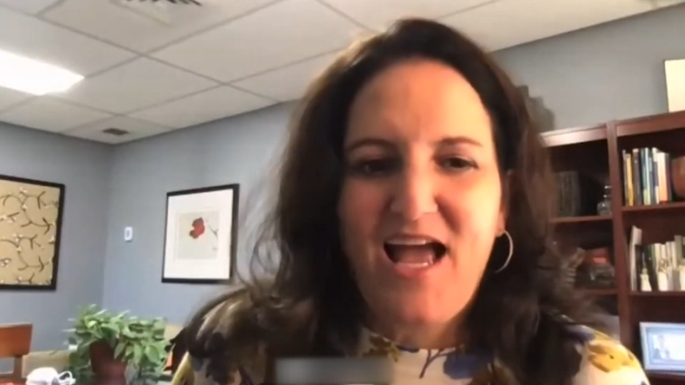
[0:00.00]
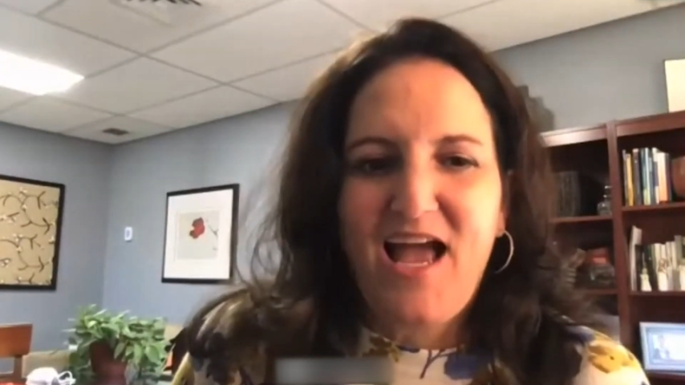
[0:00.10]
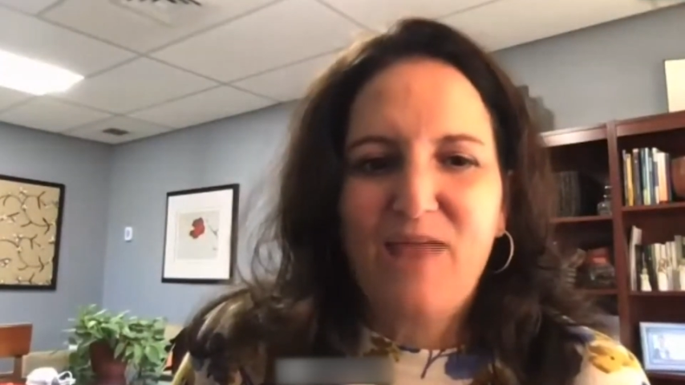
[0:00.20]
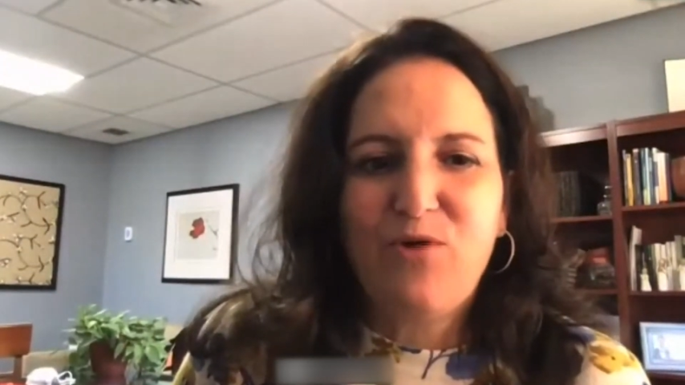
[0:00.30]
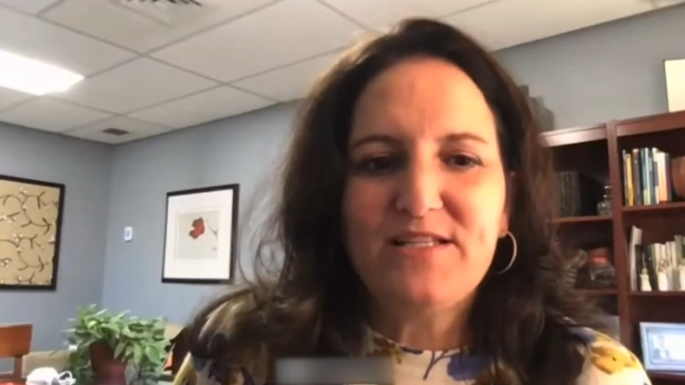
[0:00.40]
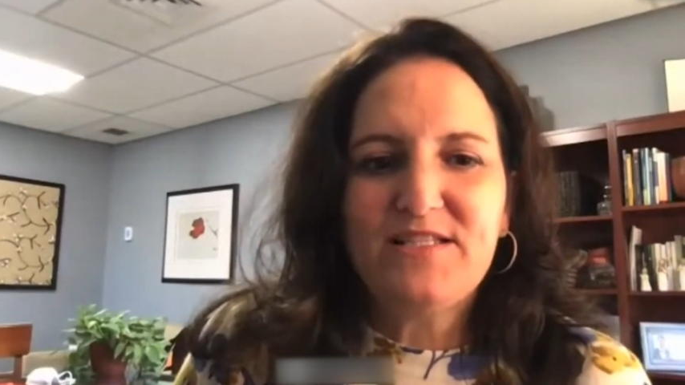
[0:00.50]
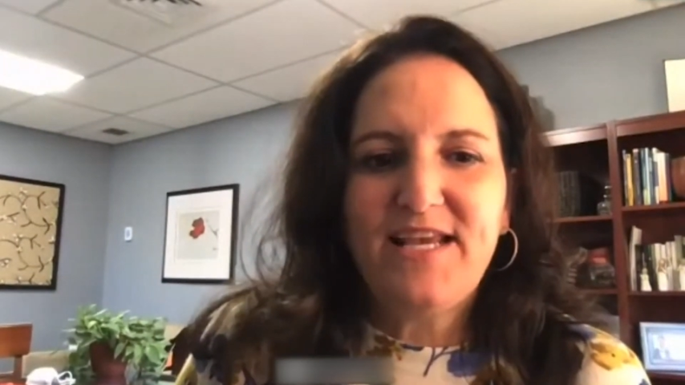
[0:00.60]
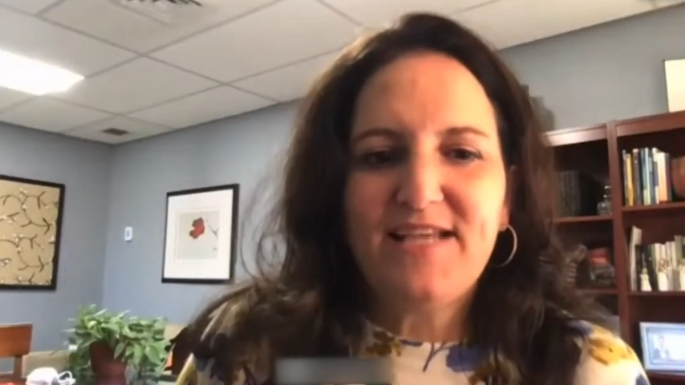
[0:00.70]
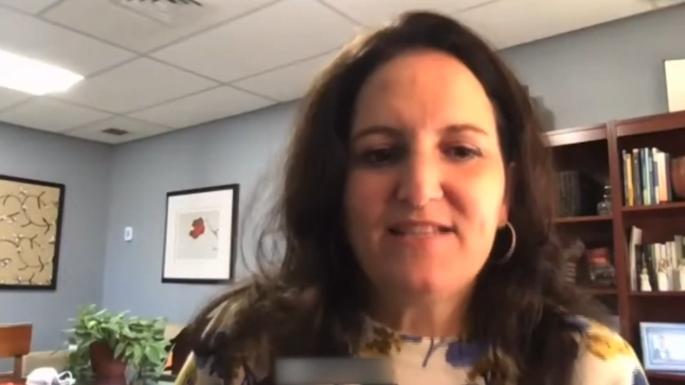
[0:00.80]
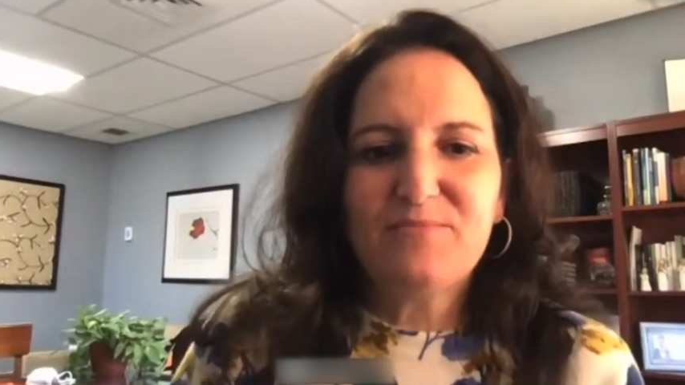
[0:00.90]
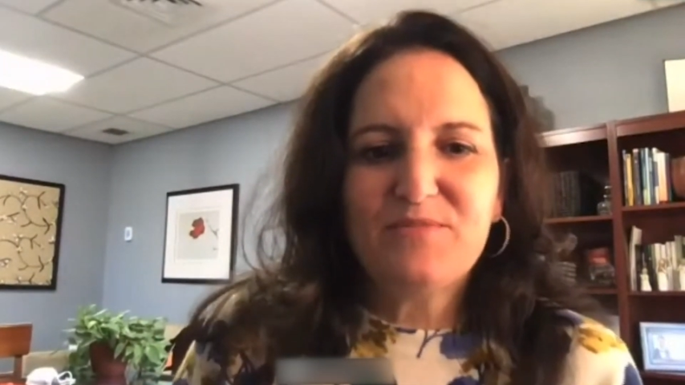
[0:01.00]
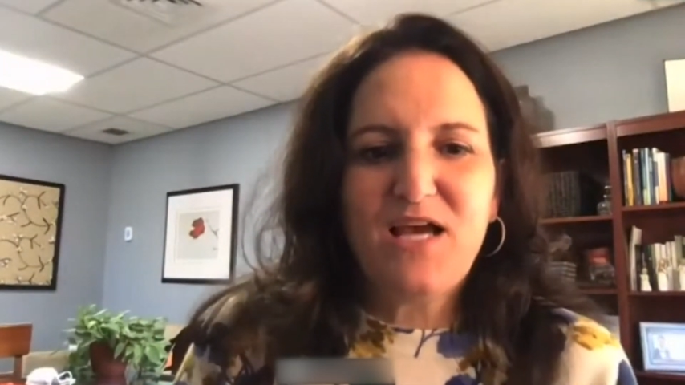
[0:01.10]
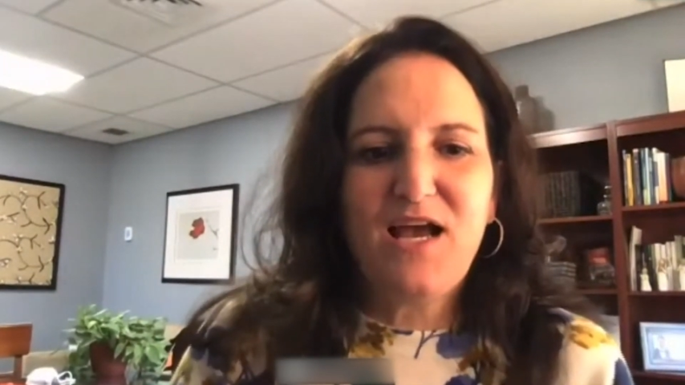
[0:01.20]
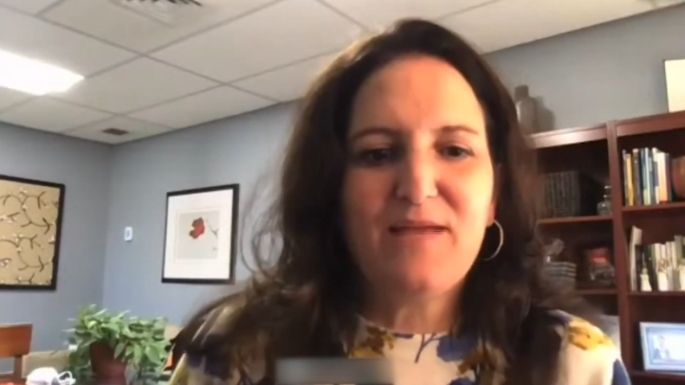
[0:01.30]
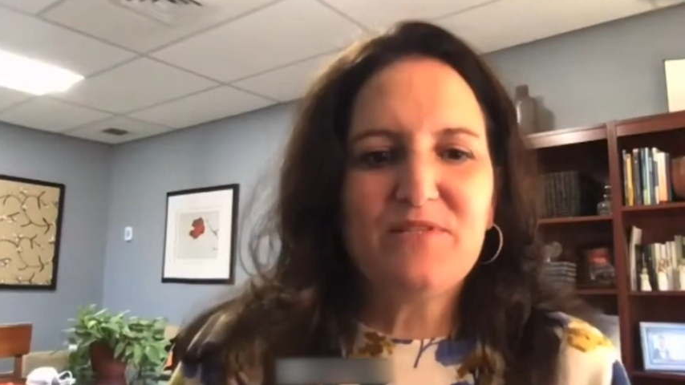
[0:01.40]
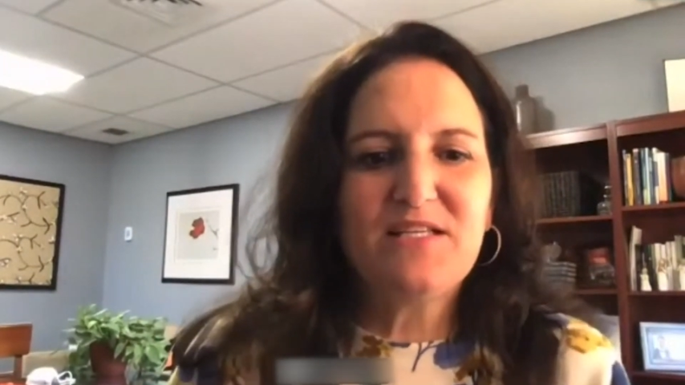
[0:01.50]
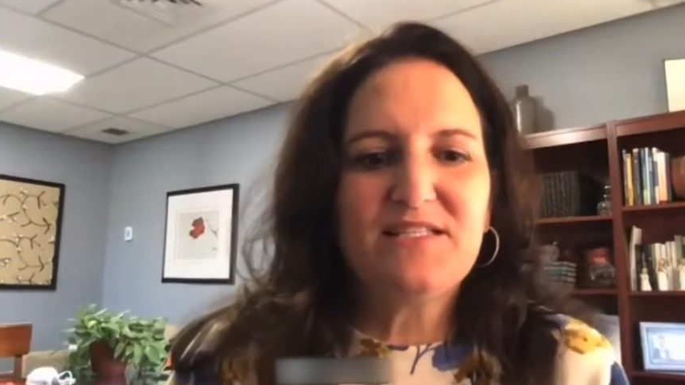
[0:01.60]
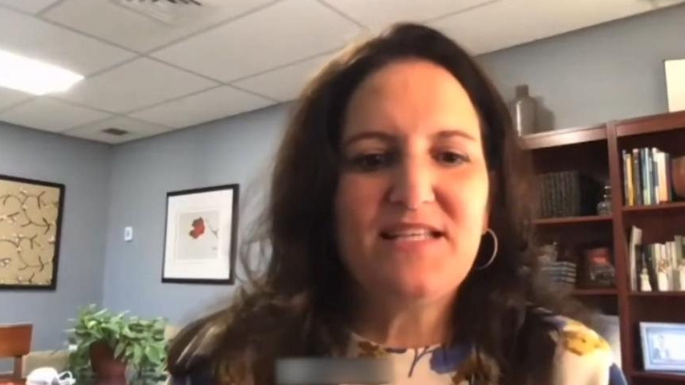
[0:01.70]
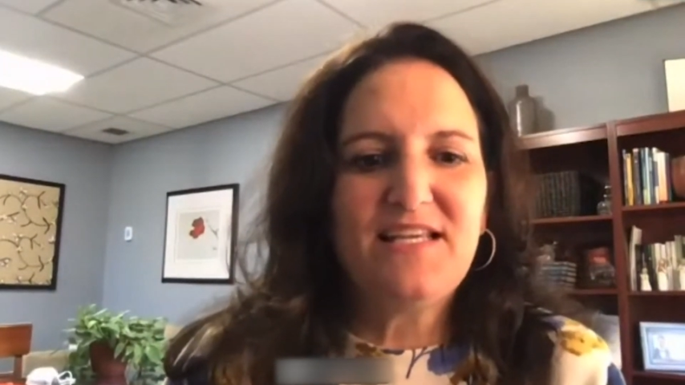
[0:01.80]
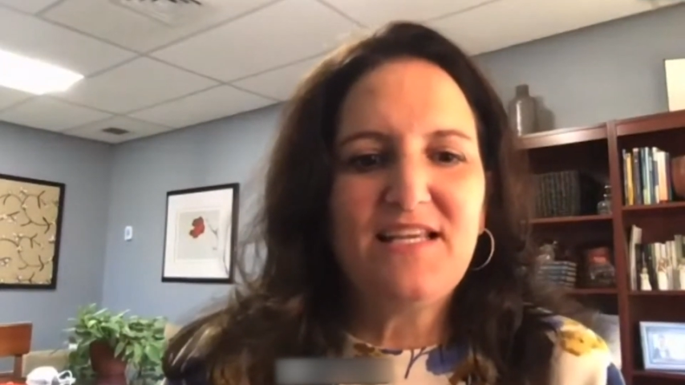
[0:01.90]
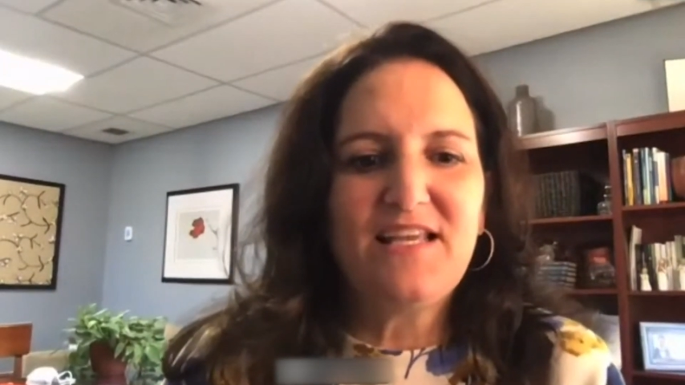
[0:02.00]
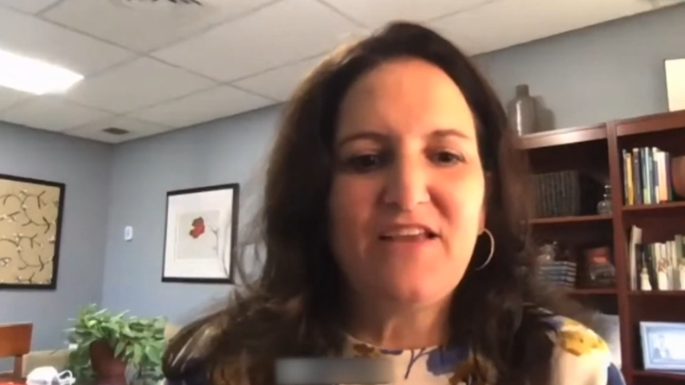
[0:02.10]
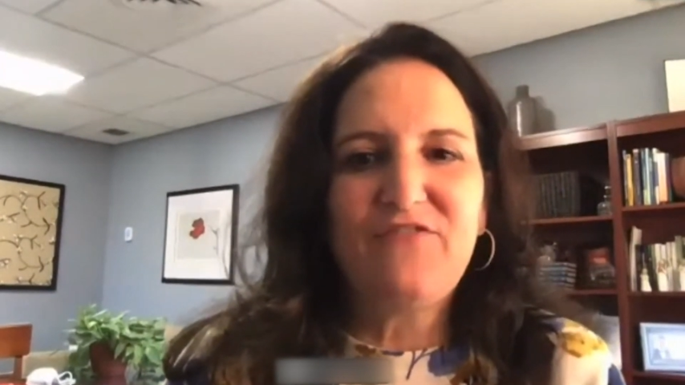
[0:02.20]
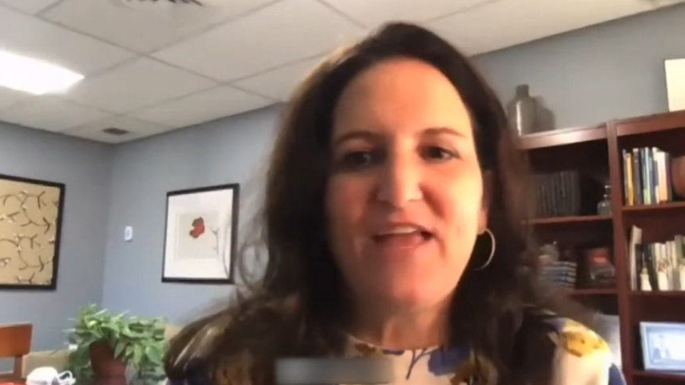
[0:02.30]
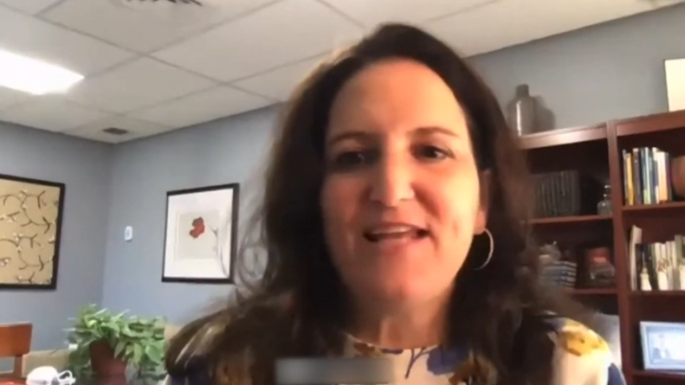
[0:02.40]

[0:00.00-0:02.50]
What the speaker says: I want to take some time to see if